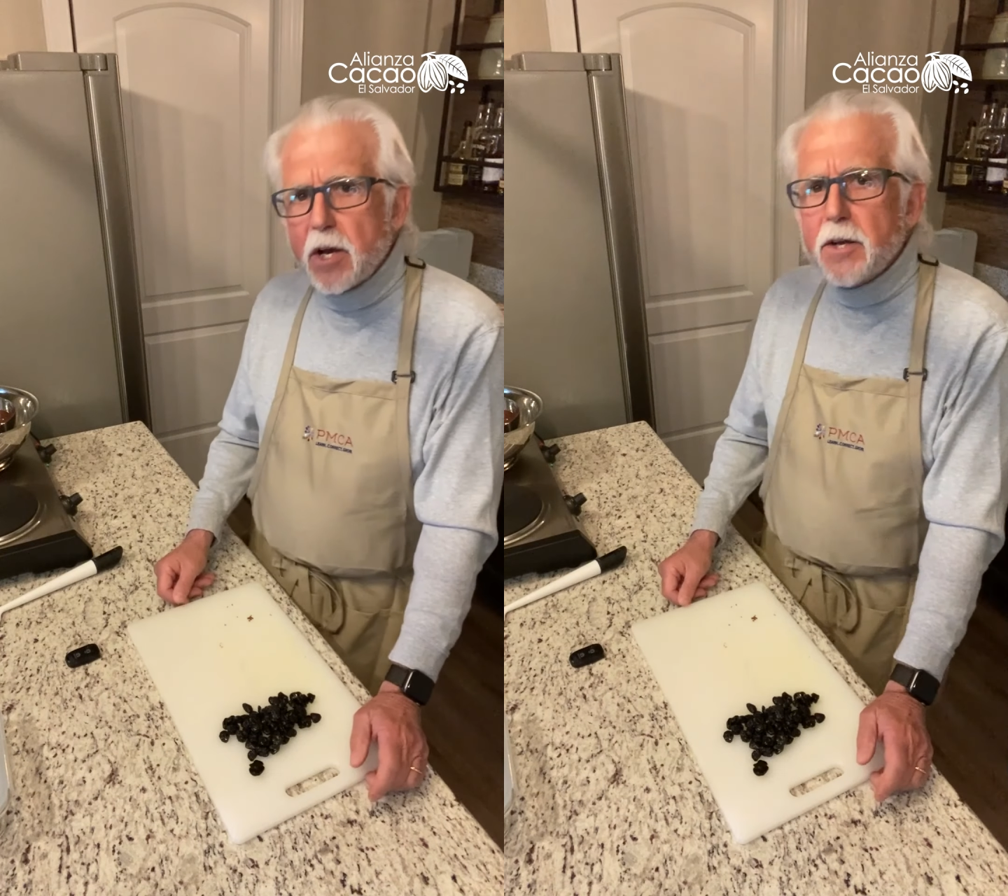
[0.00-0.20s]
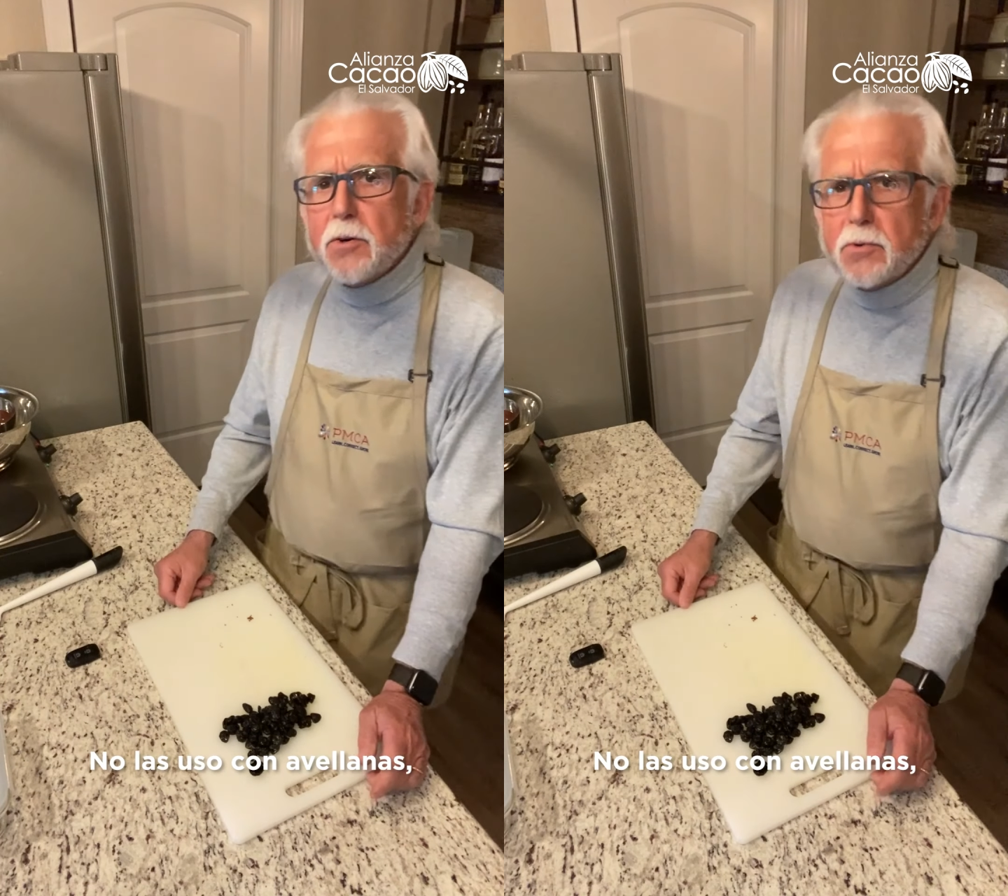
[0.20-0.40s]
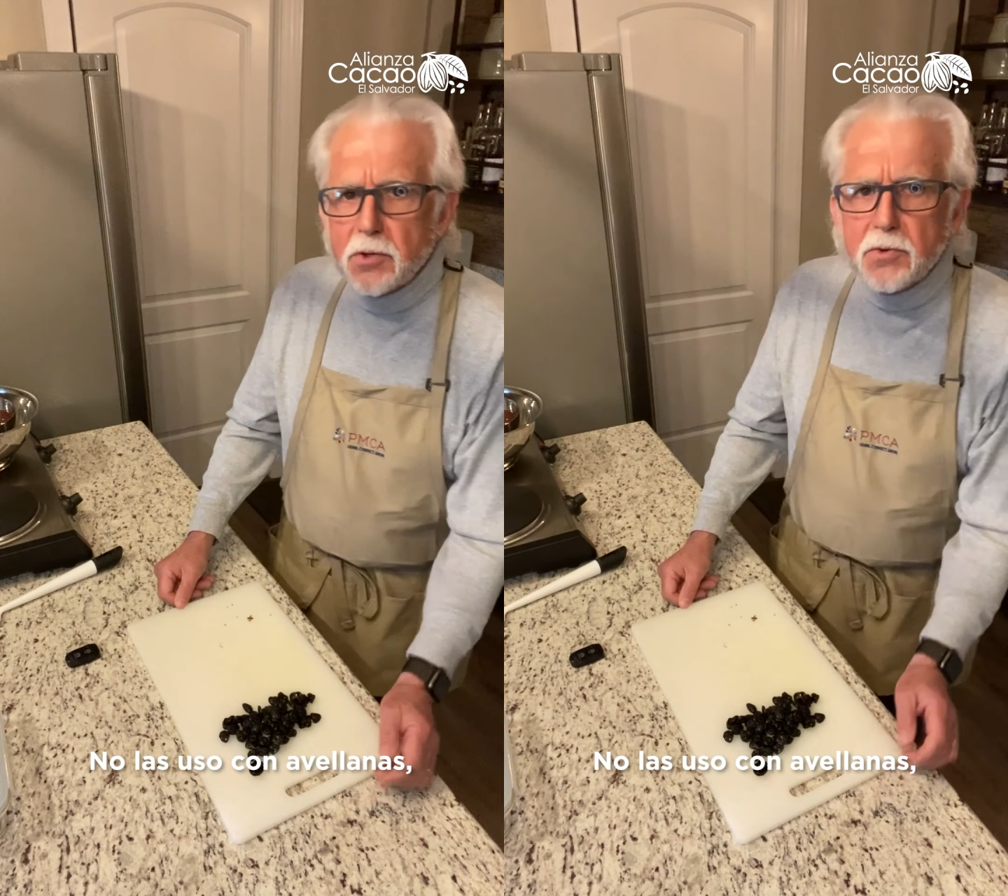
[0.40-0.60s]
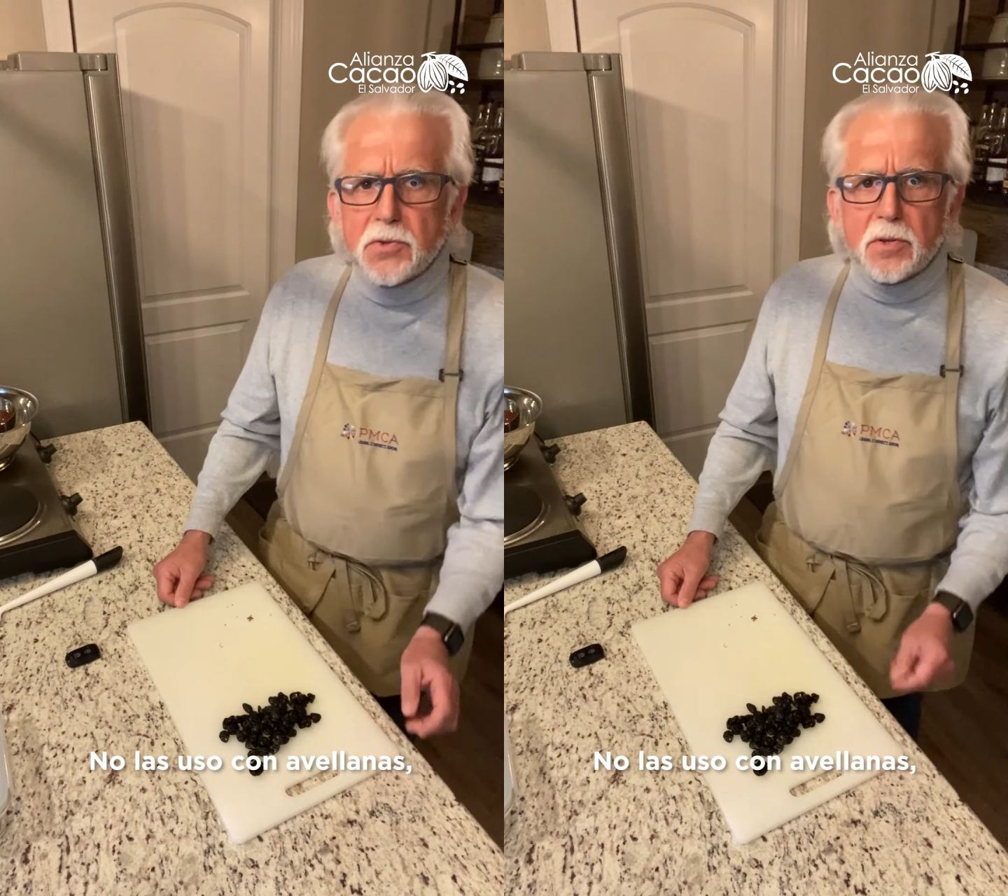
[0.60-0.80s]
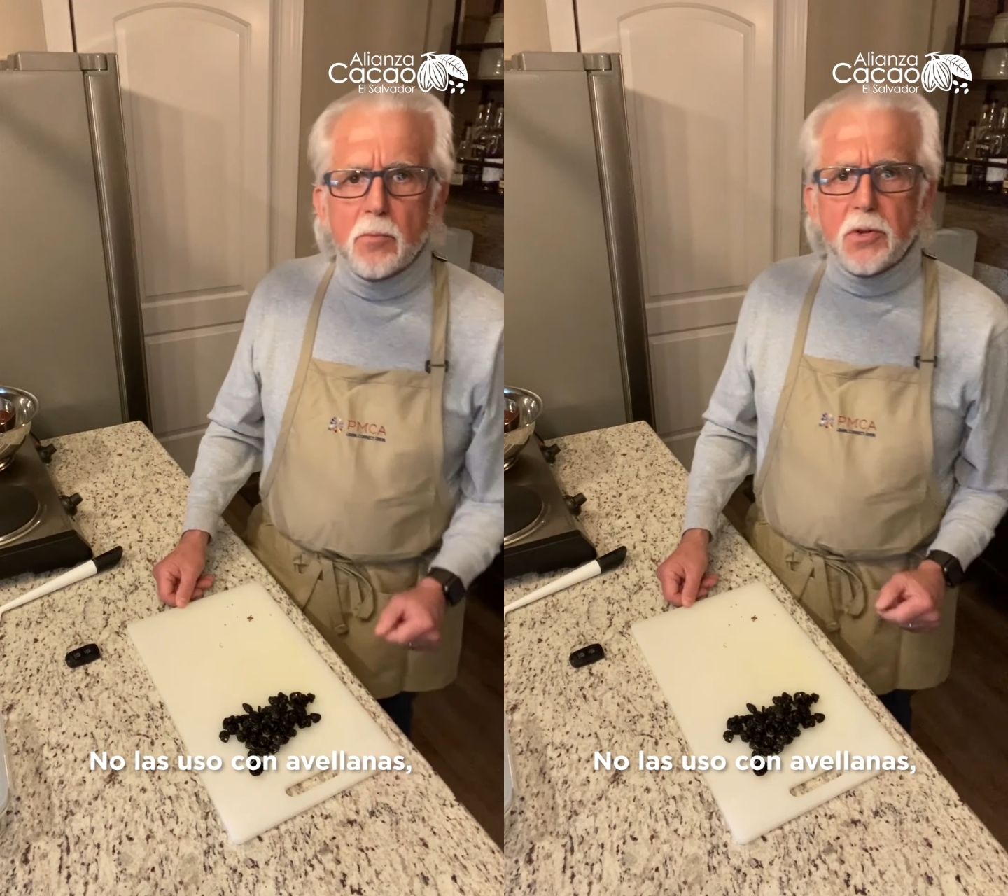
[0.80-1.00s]
I don't
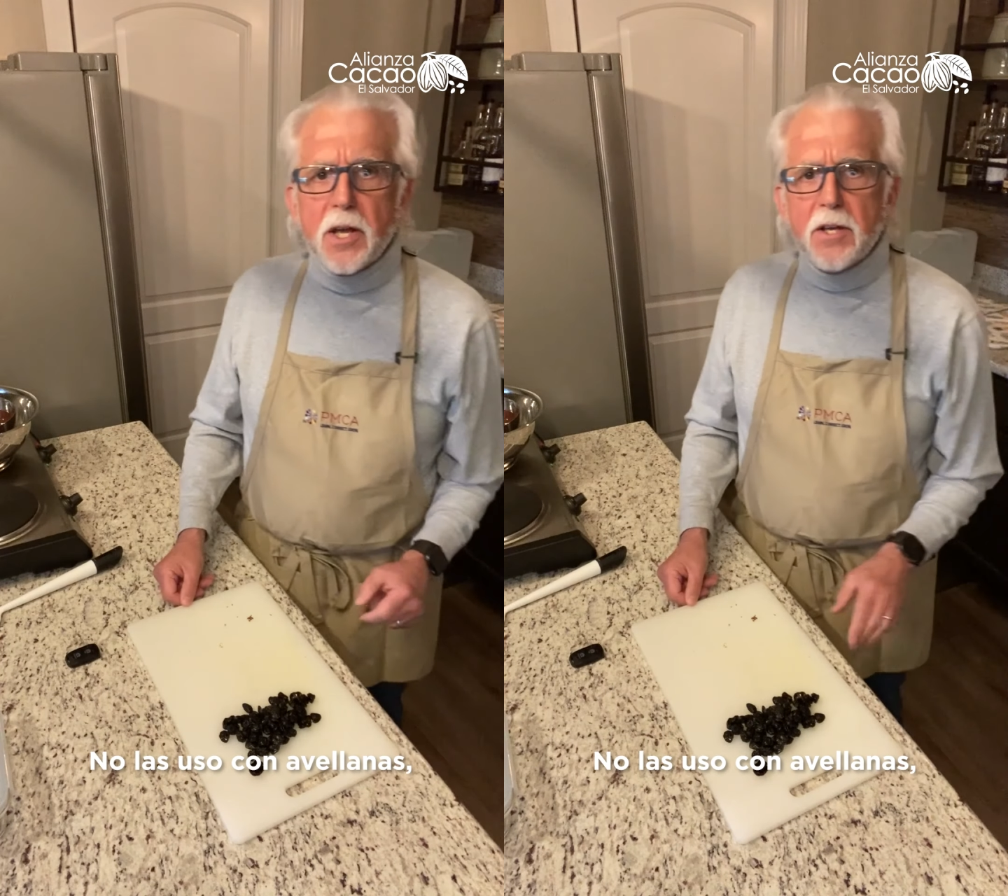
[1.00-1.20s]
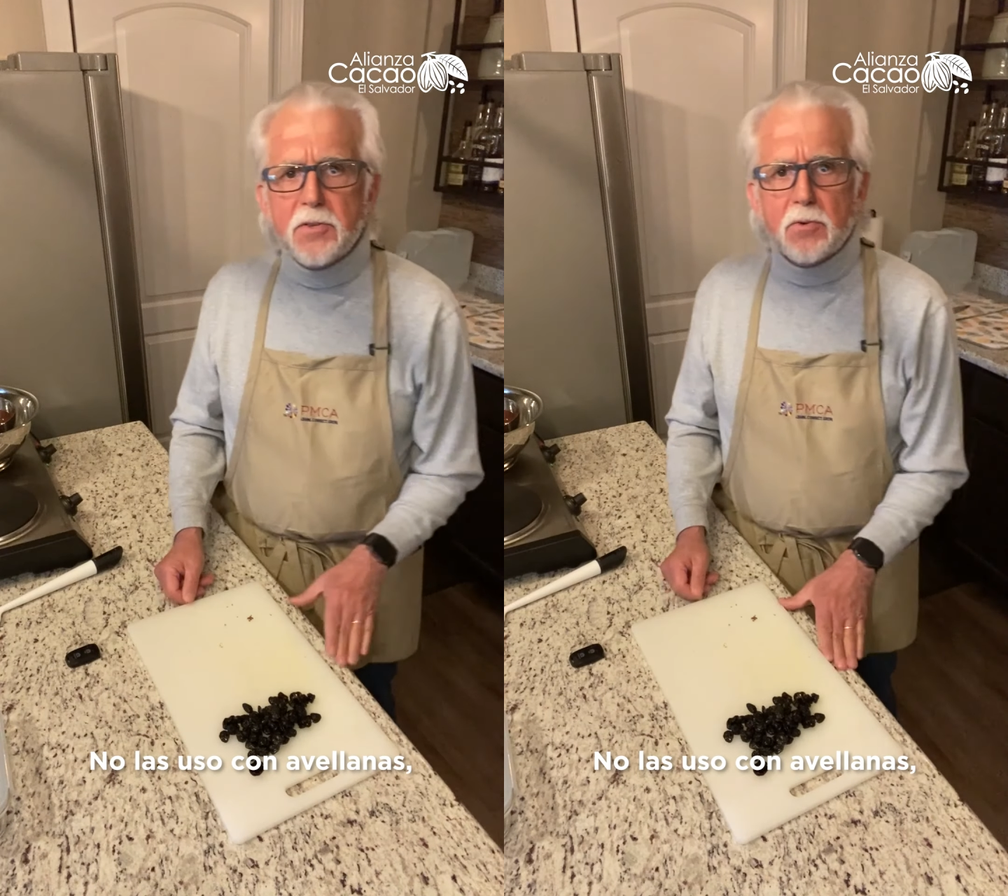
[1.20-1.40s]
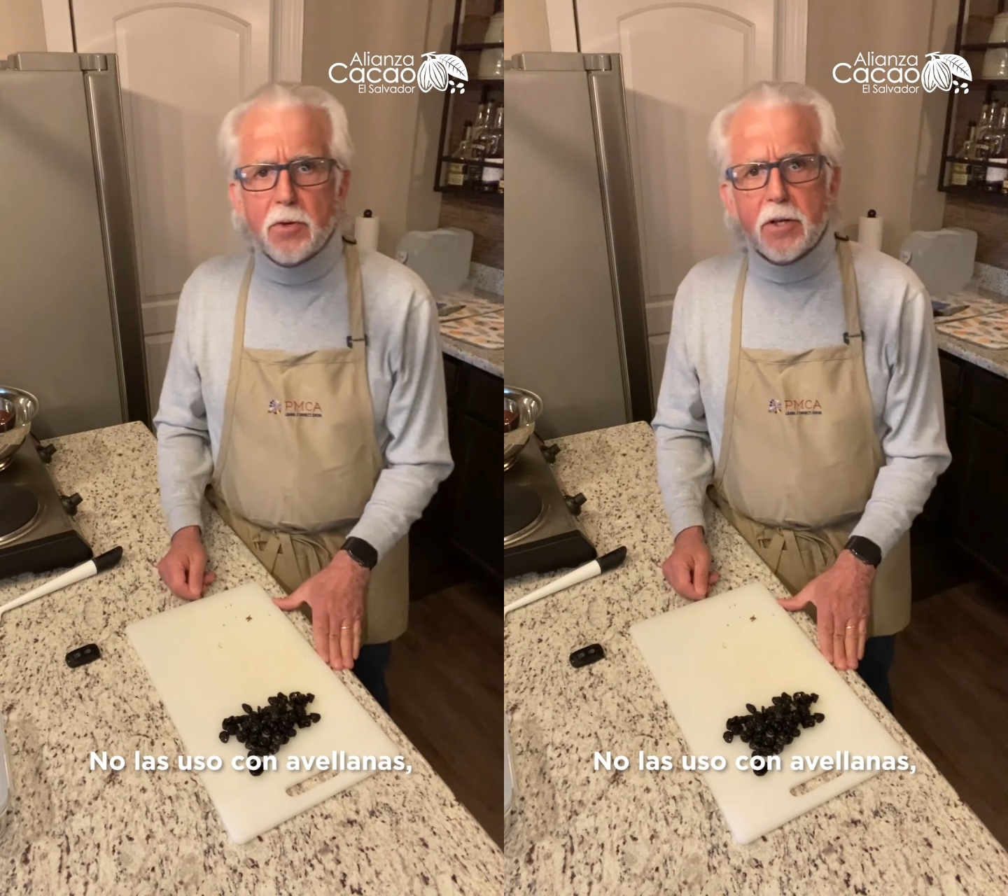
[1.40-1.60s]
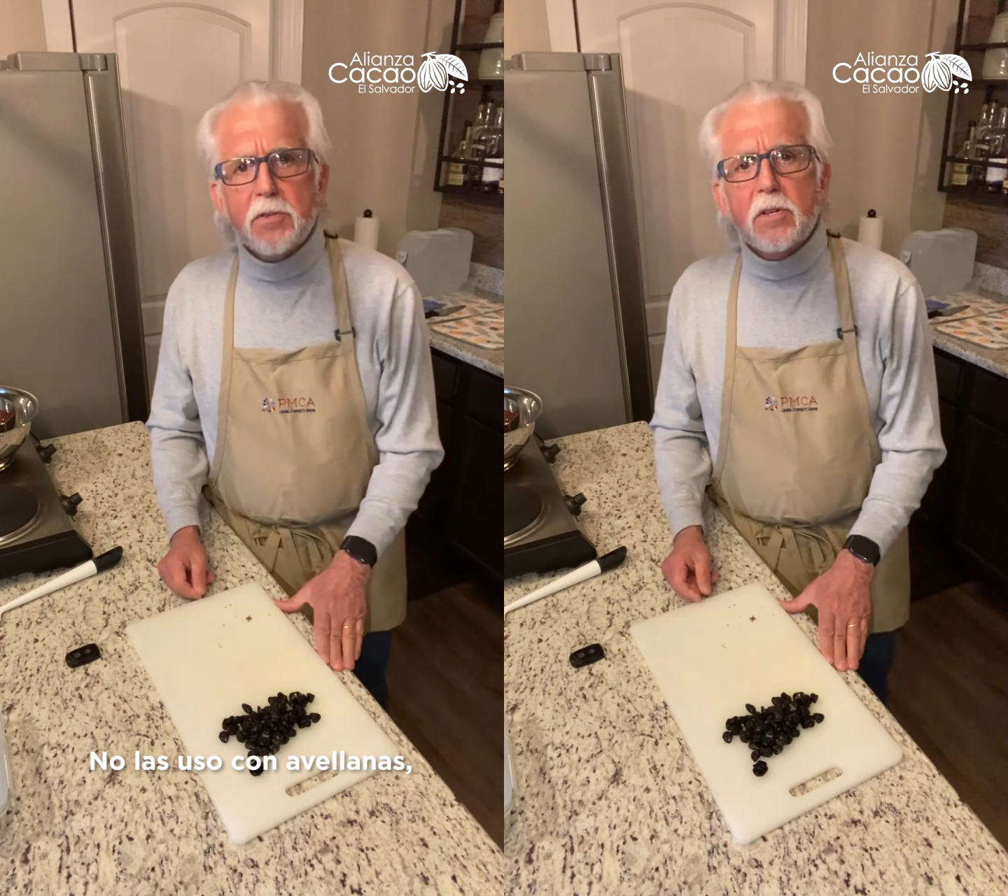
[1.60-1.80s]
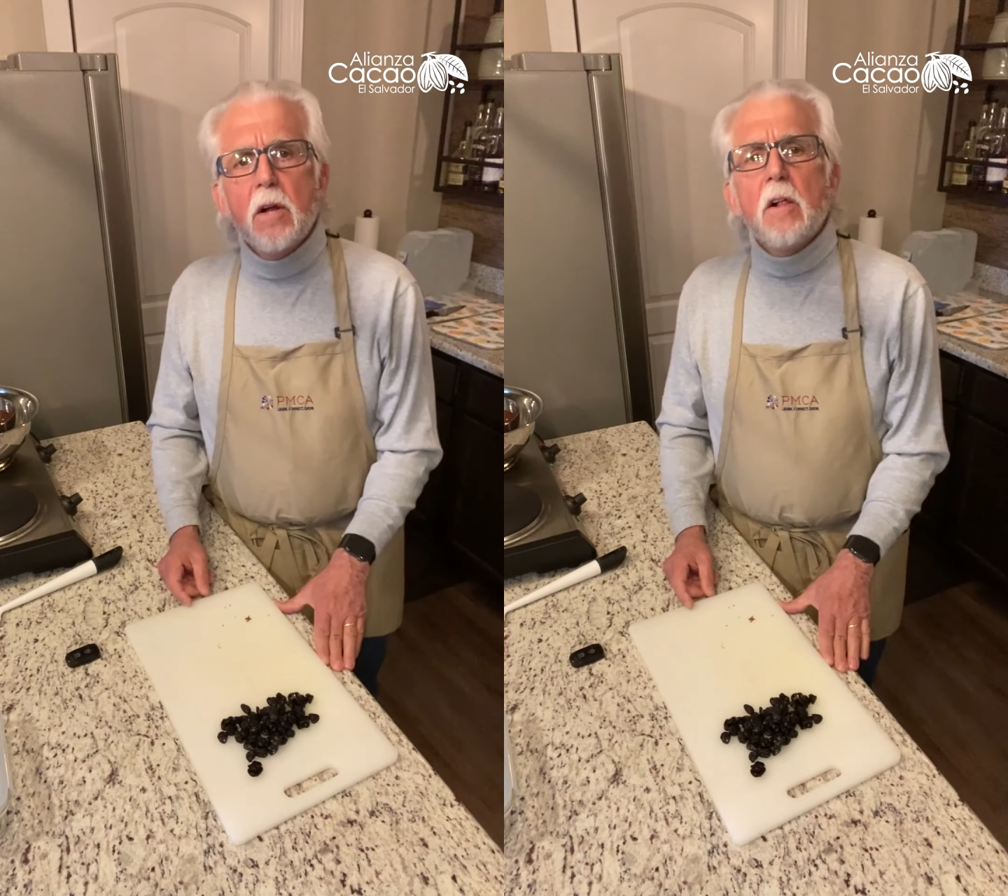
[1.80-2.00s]
use them with
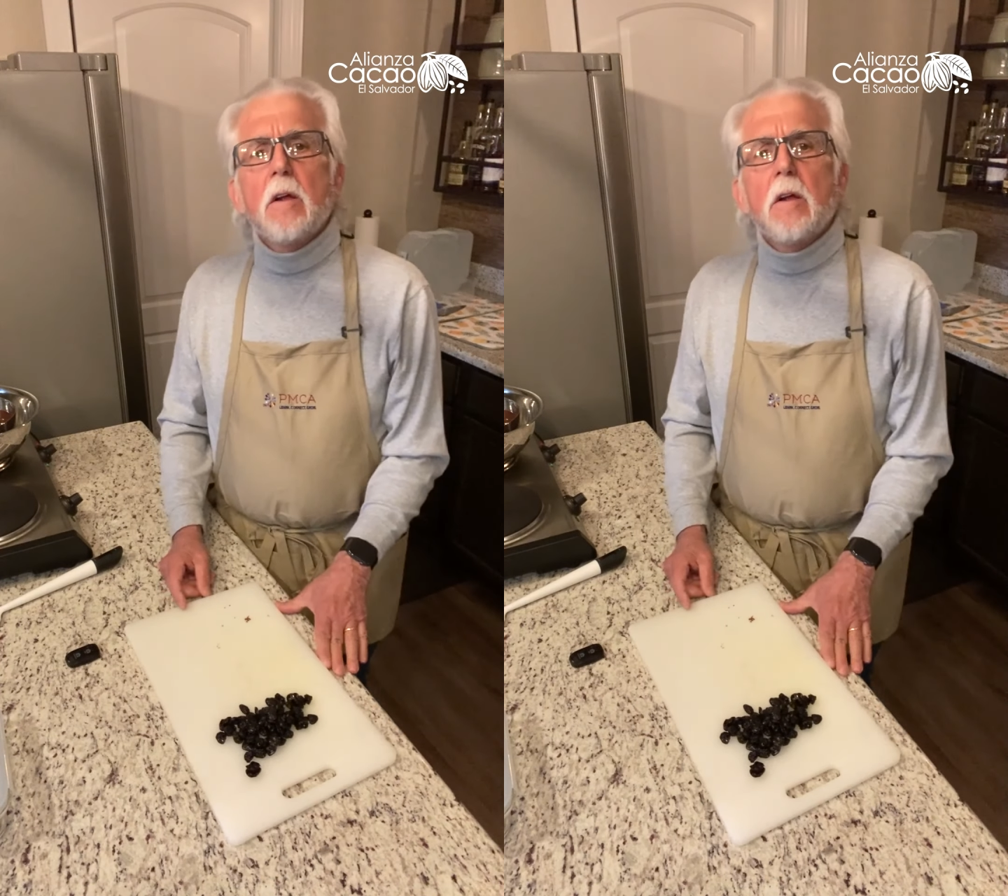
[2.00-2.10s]
hazelnuts,